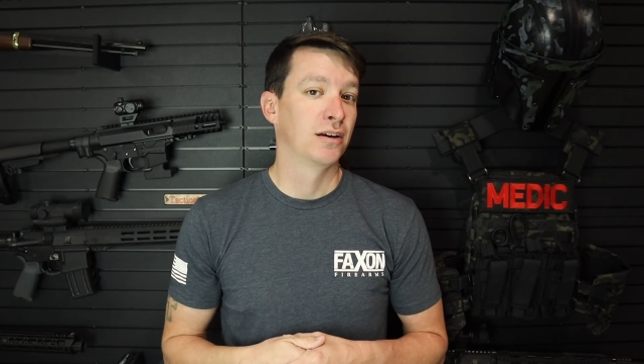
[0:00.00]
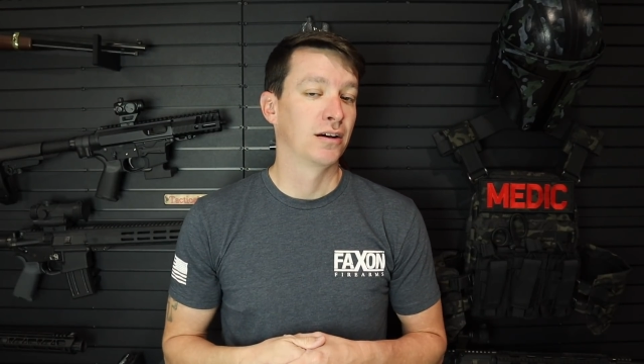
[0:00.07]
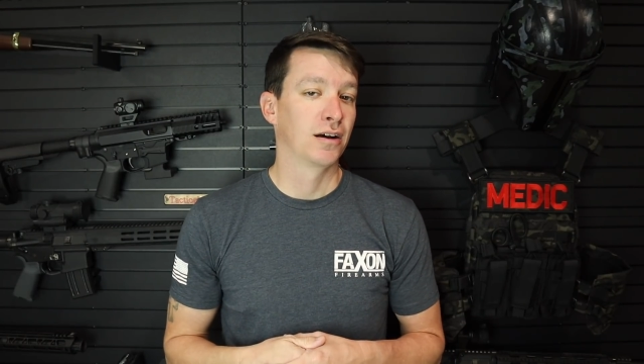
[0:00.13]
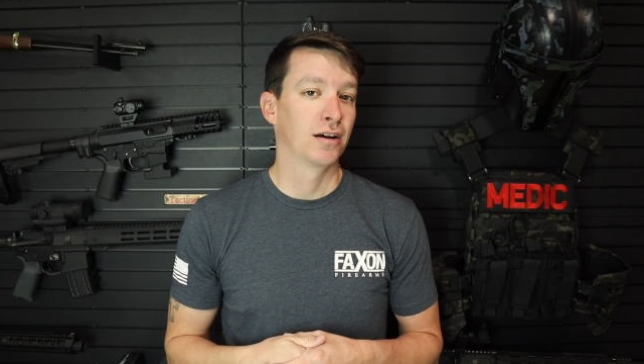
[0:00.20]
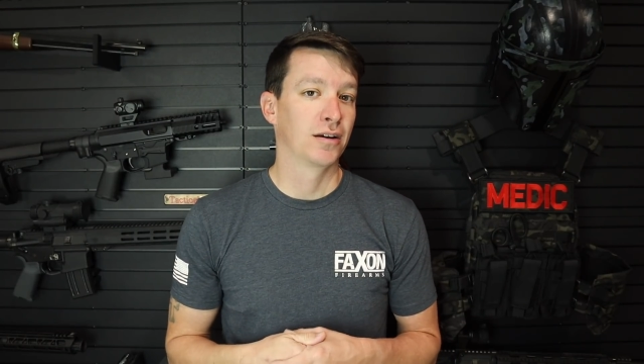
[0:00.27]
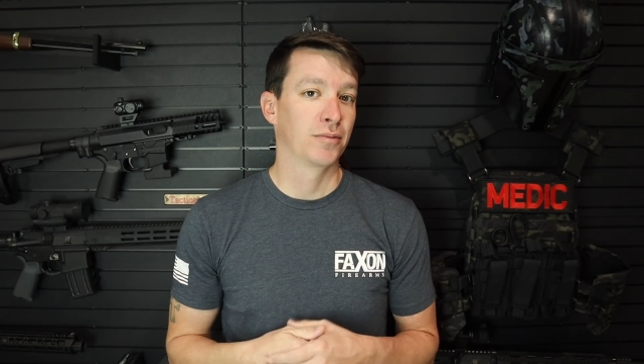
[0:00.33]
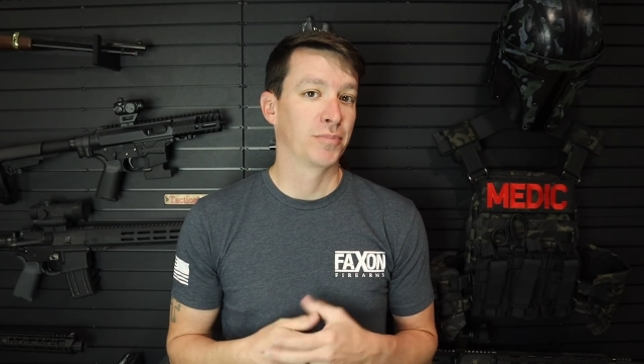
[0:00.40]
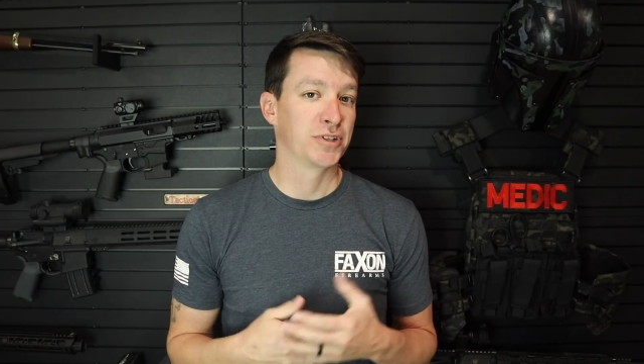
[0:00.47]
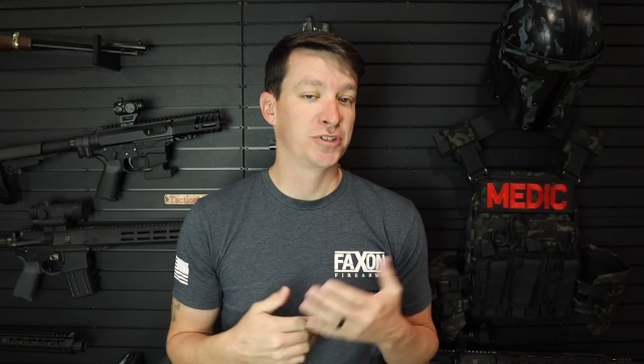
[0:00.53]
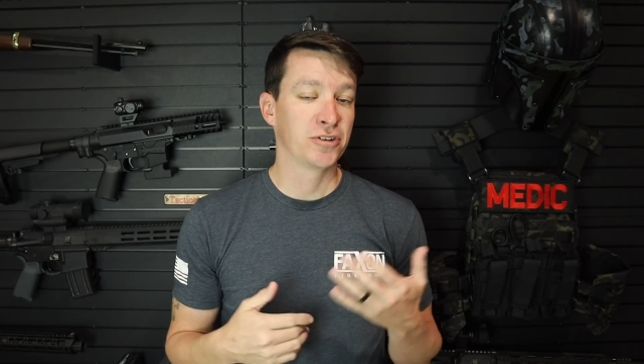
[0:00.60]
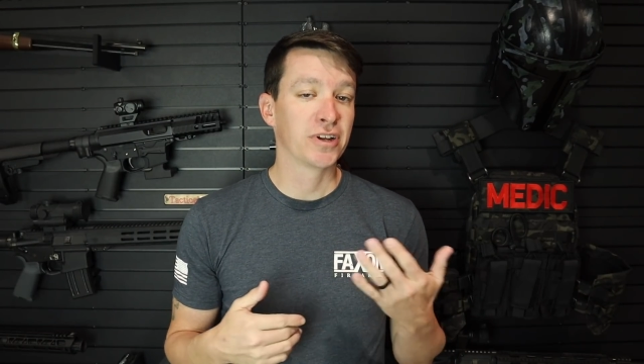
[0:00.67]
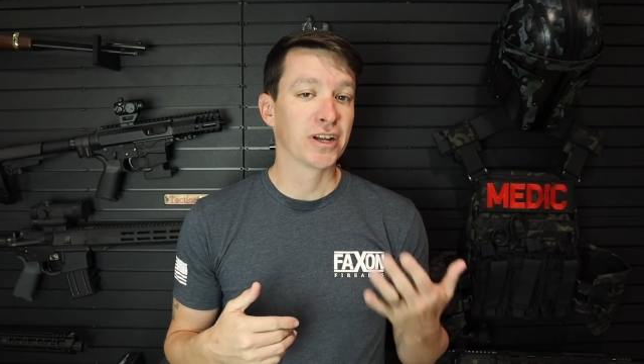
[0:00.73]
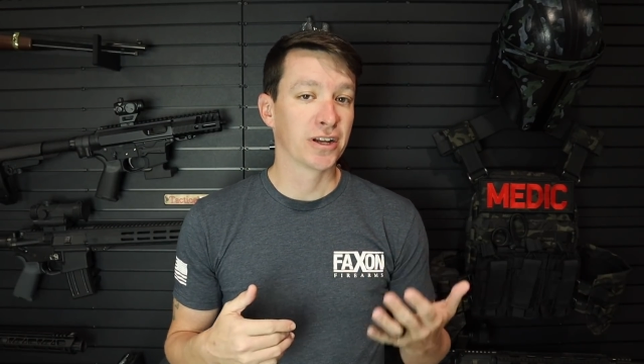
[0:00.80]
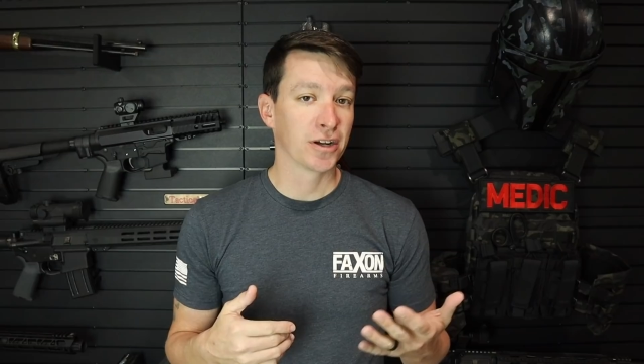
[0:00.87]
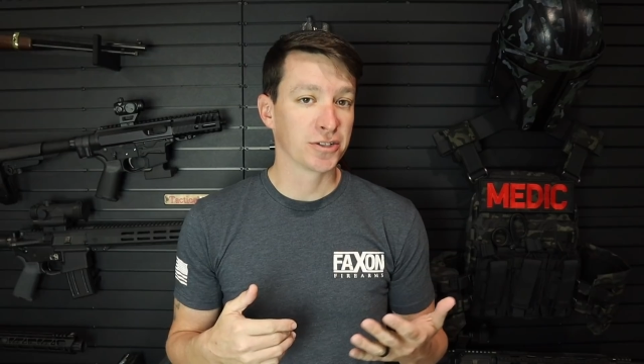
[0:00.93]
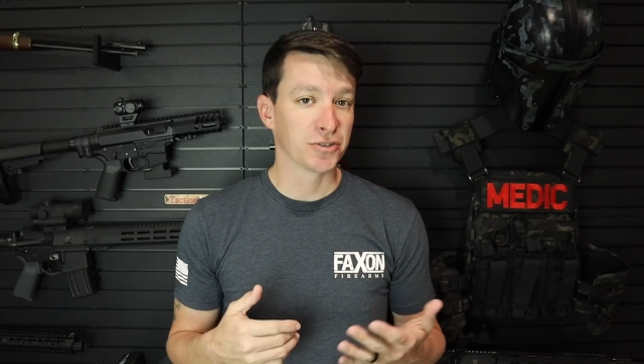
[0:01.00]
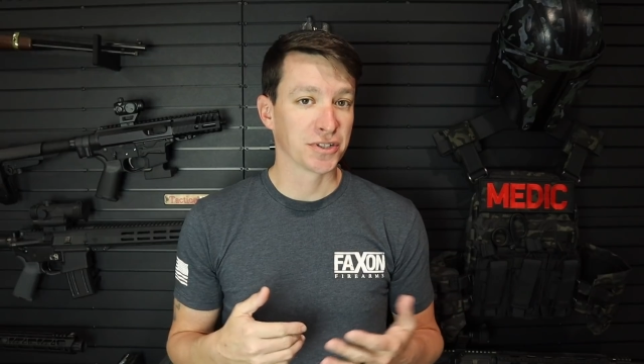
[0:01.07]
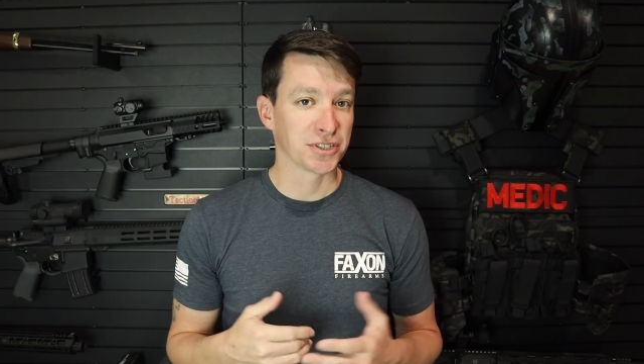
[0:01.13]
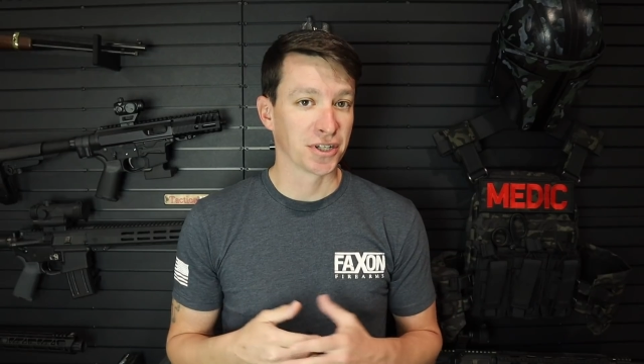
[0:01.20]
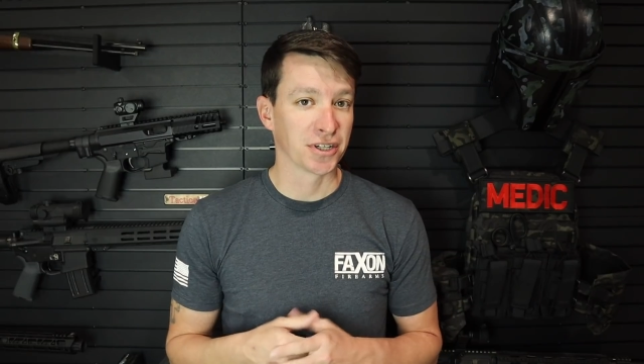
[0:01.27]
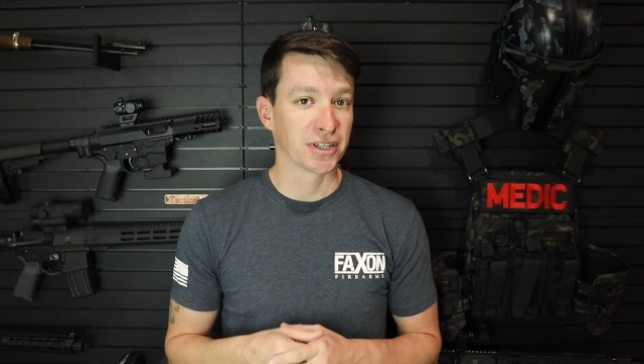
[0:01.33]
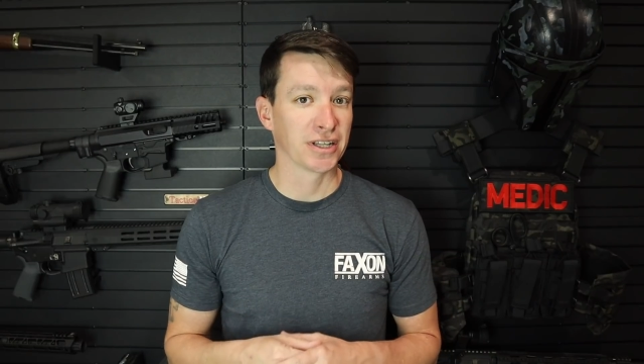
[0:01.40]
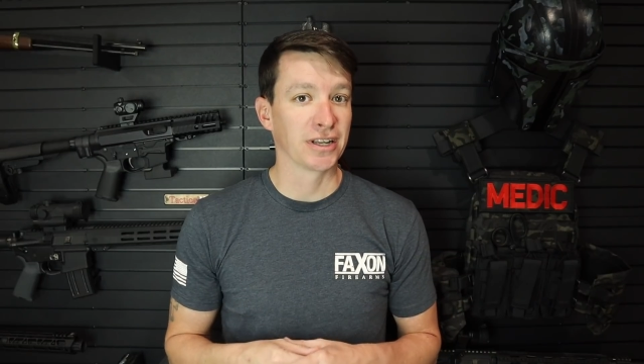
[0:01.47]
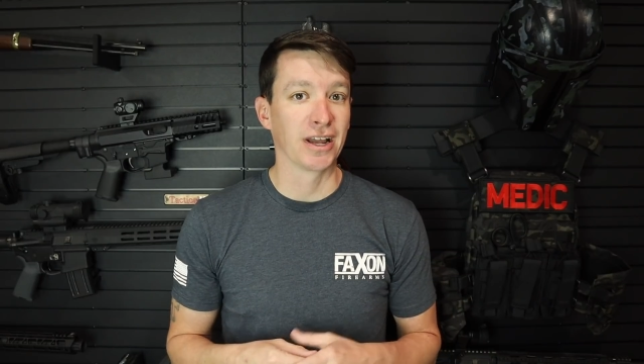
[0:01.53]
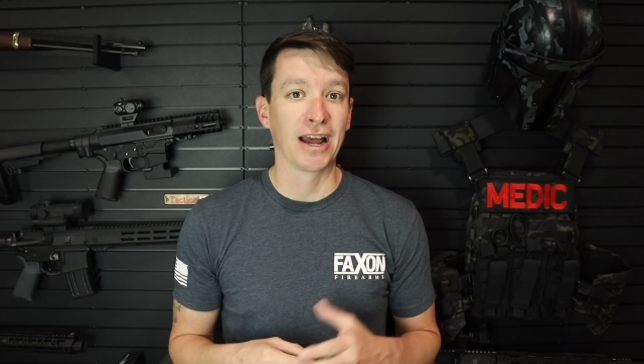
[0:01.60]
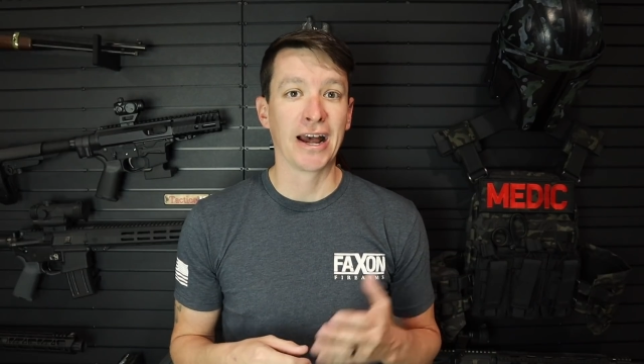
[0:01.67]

Uh, but you can go to a tourniquet